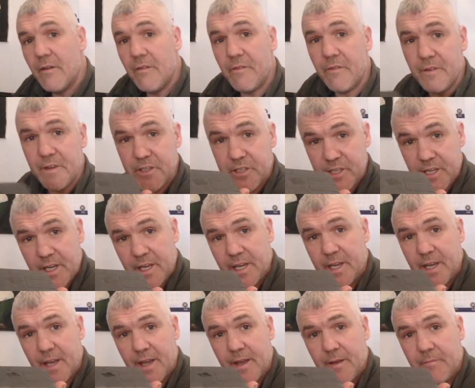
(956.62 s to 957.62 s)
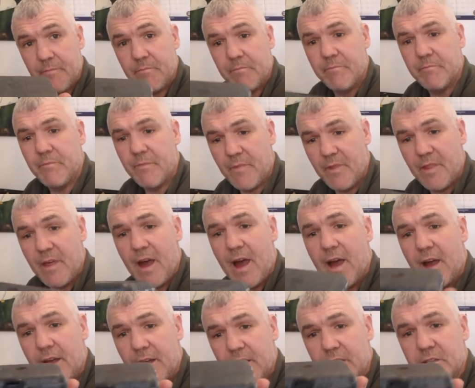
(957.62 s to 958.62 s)
Fishing kit.
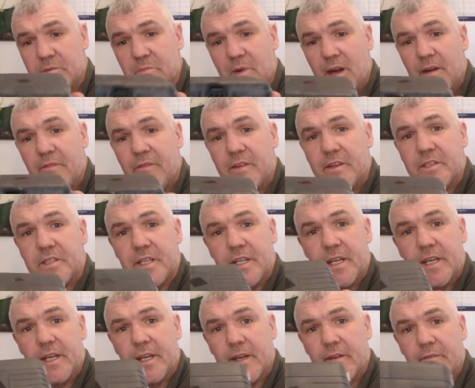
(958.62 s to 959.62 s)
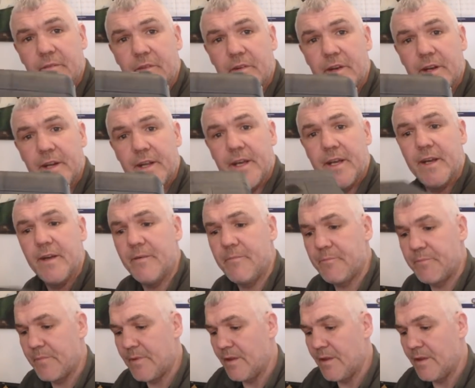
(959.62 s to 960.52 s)
That is my fishing kit for in here.